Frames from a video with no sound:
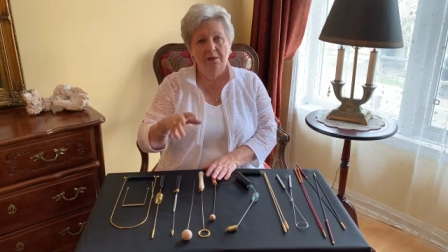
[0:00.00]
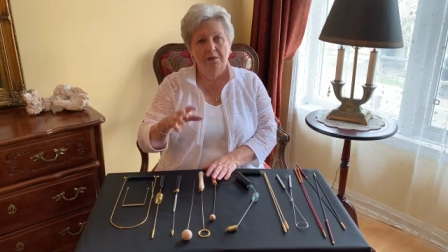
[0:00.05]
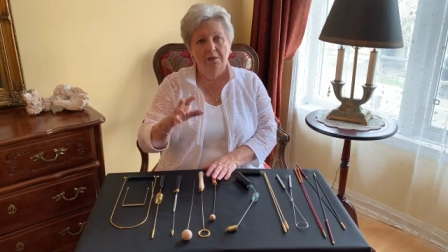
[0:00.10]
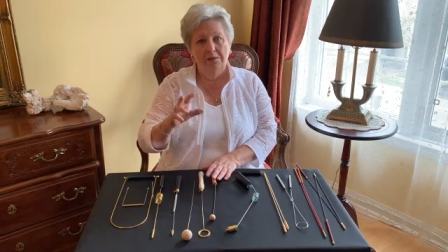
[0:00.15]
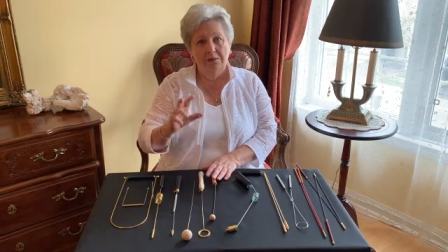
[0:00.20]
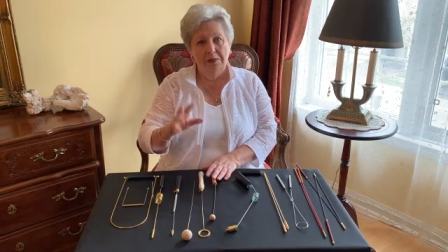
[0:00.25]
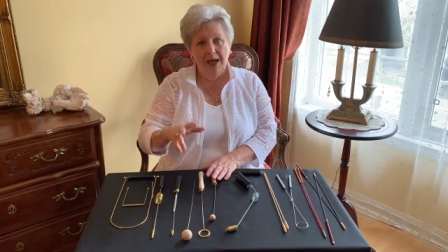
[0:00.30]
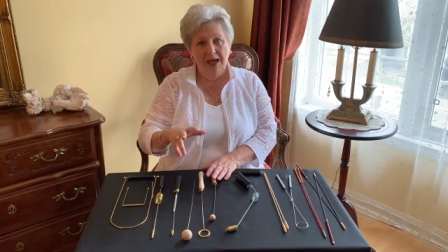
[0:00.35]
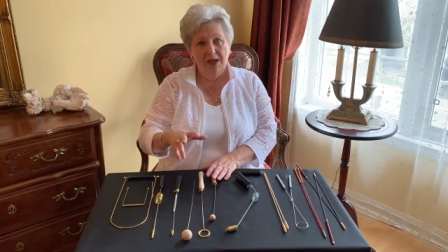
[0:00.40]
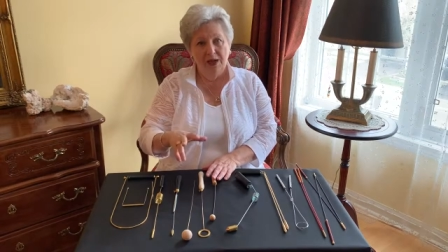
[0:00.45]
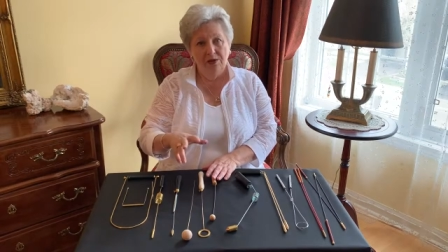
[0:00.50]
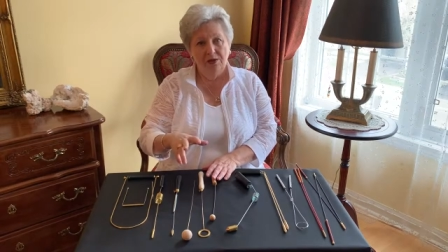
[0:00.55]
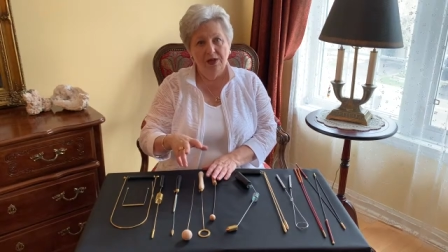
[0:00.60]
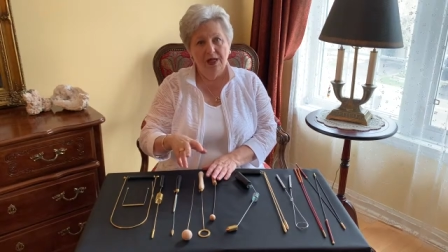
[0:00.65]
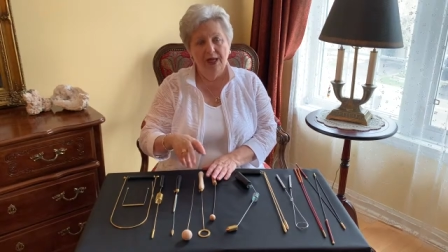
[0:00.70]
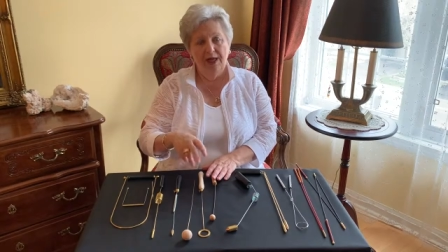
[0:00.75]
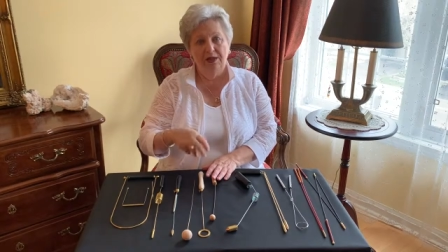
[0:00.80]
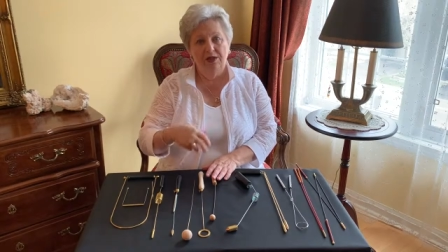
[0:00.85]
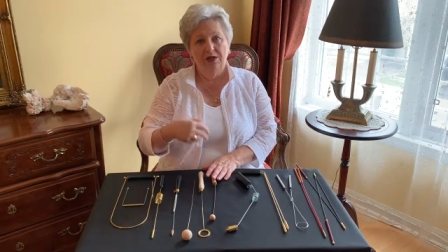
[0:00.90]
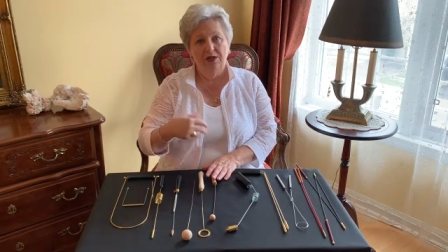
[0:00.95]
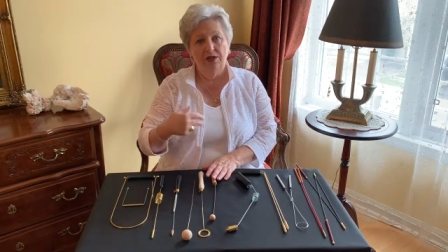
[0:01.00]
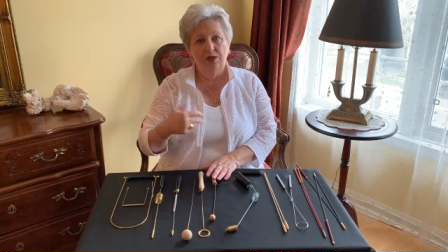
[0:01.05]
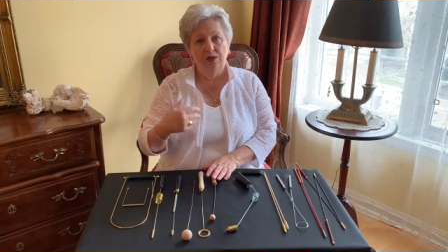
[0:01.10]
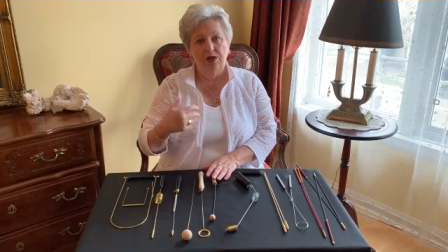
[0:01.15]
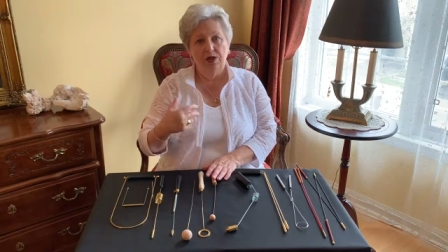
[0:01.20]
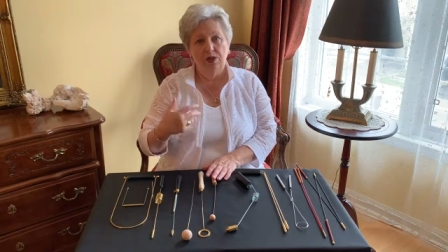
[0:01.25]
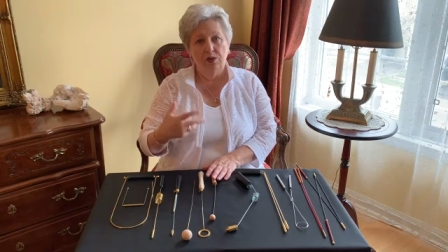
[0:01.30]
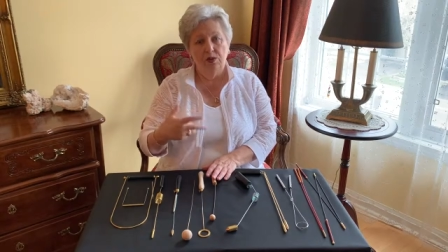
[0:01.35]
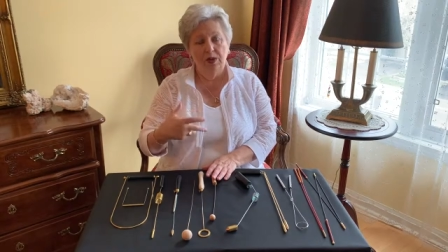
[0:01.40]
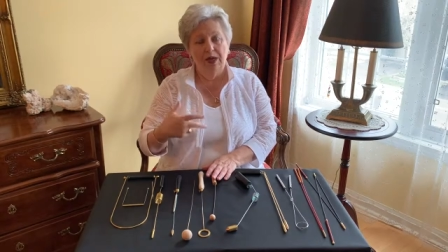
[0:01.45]

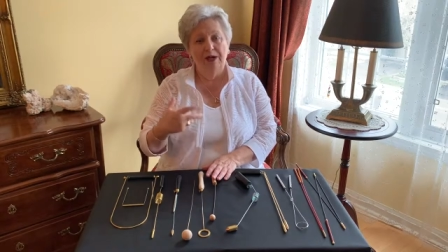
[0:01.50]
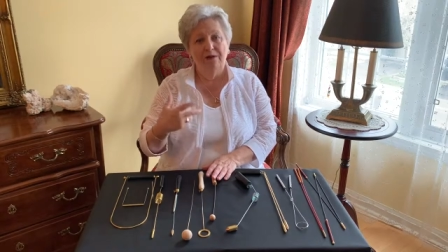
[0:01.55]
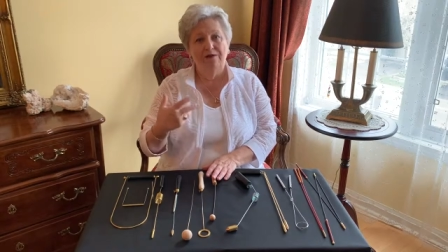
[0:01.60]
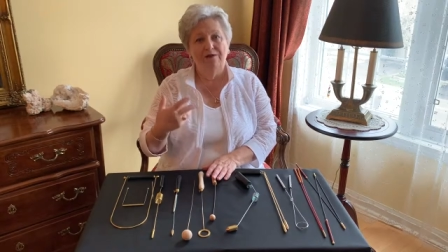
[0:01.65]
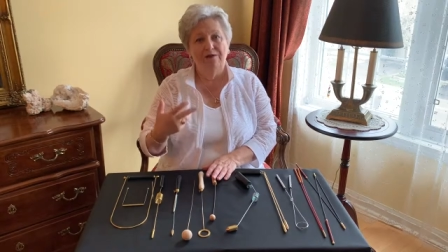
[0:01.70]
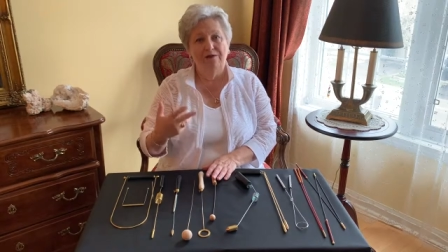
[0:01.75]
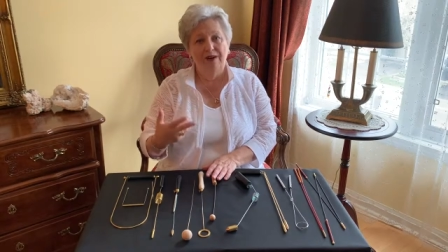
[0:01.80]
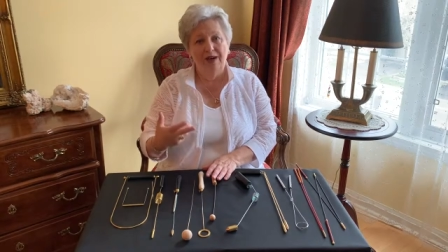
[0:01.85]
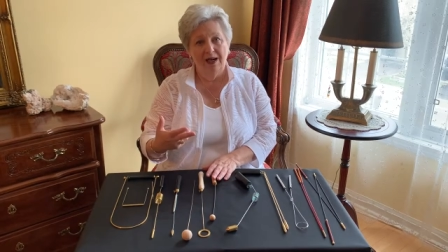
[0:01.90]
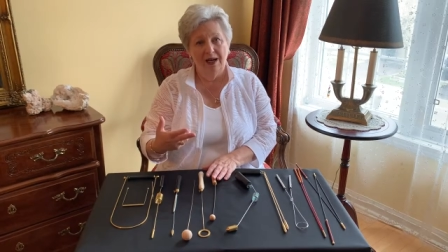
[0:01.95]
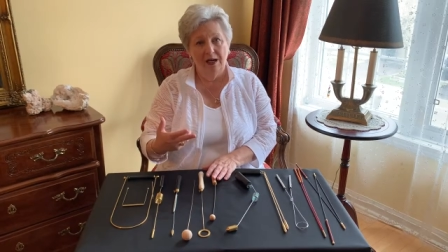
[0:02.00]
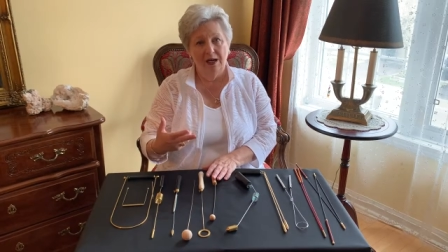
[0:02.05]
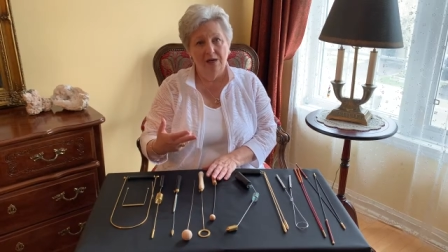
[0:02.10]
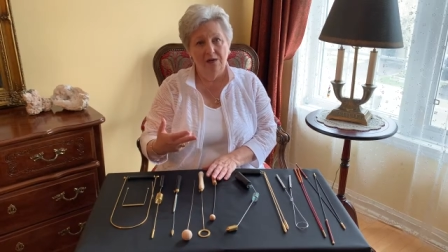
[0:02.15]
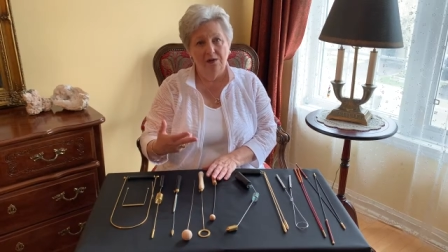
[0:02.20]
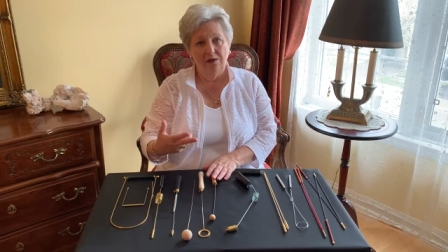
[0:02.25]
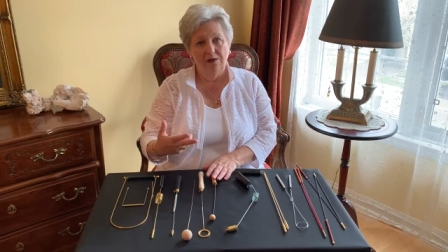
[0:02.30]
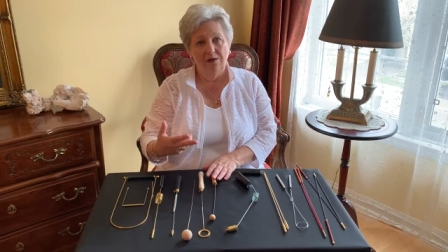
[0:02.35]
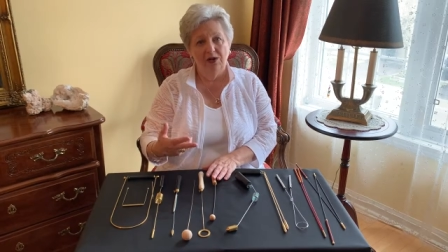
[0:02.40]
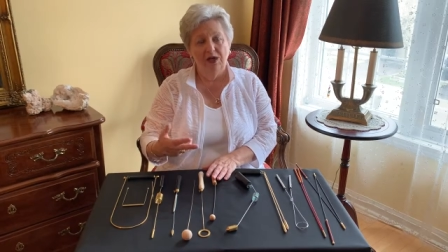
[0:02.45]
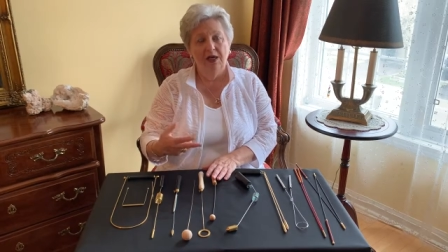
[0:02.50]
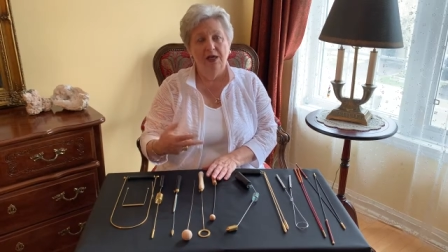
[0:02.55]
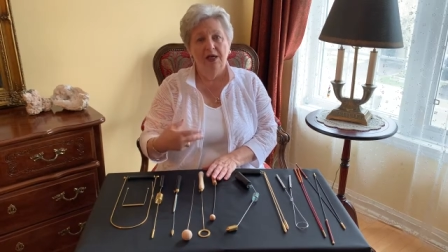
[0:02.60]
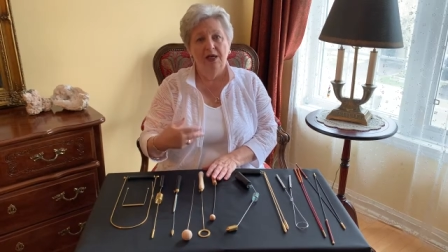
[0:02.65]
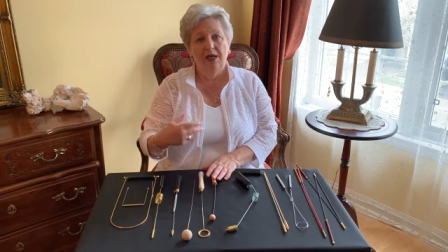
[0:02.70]
Biotensors were found